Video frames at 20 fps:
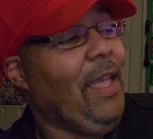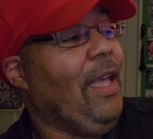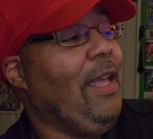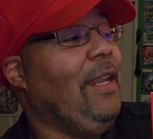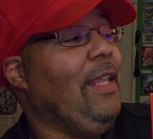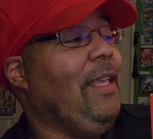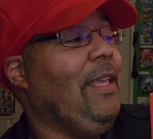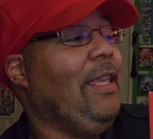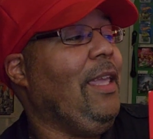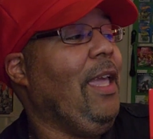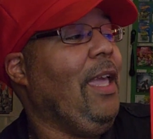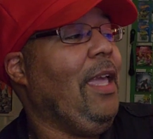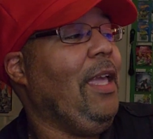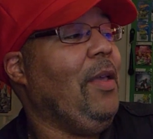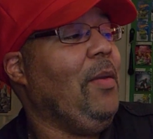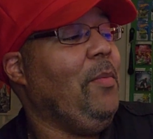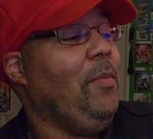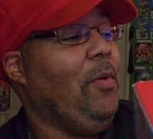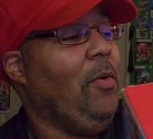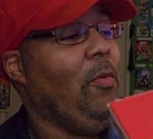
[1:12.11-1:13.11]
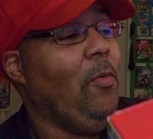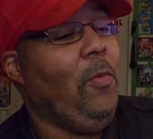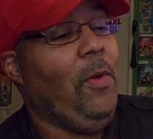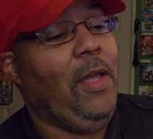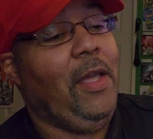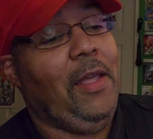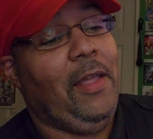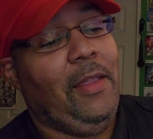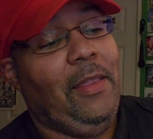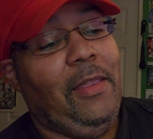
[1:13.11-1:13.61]
And it came
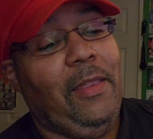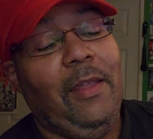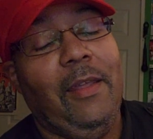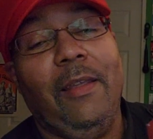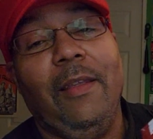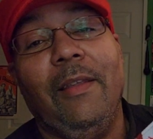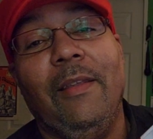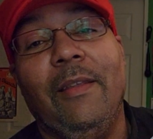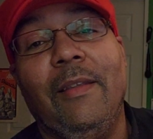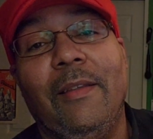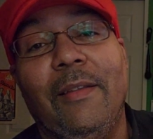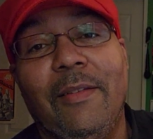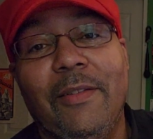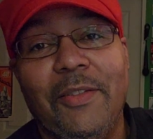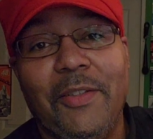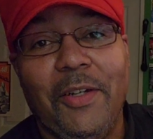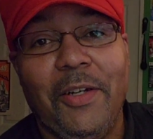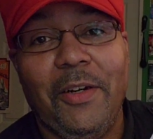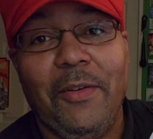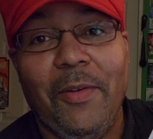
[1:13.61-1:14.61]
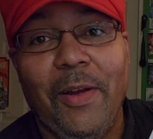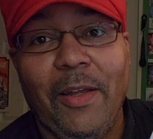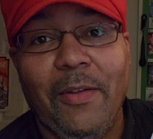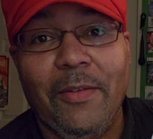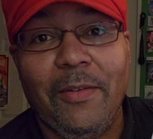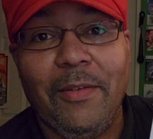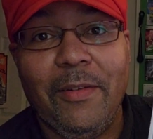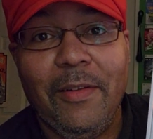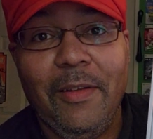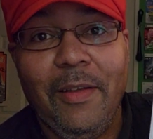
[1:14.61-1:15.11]
with, turn it around.